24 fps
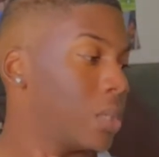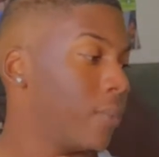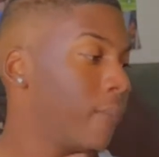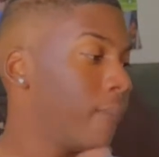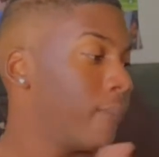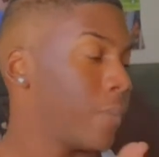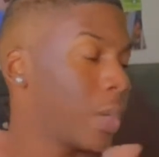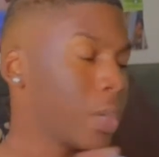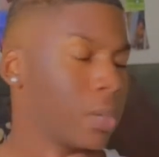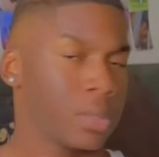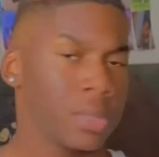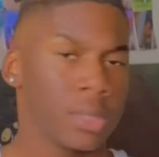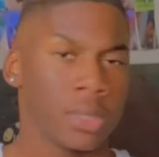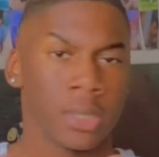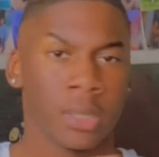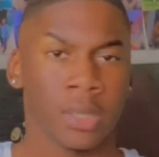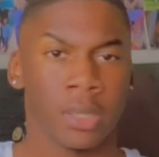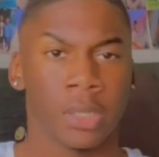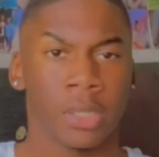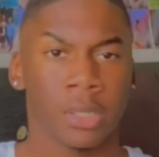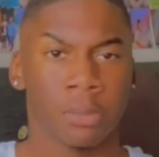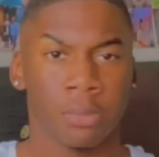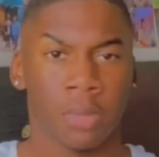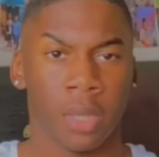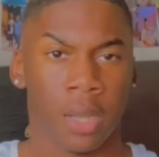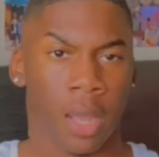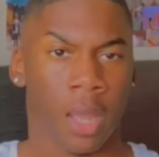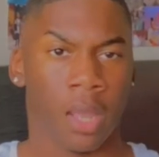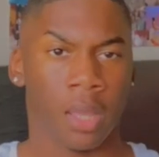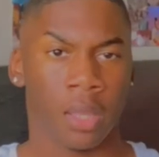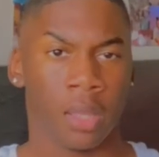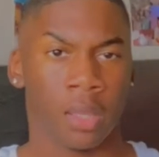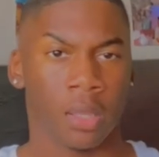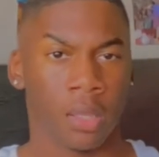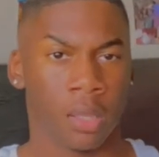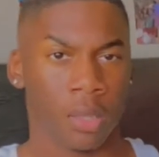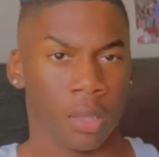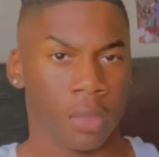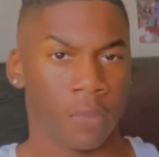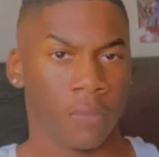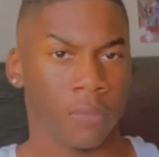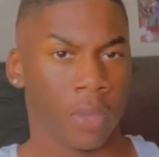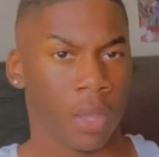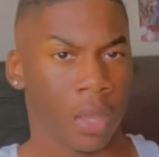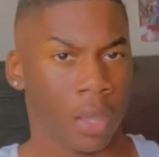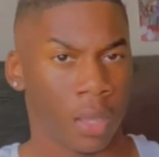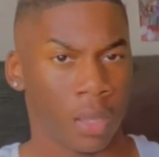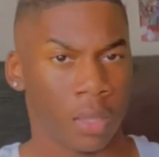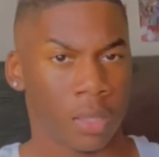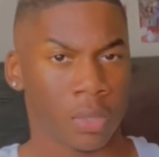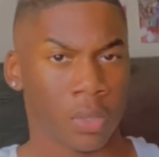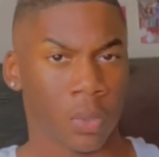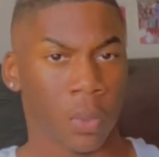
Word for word: the first tip that I can give y'all,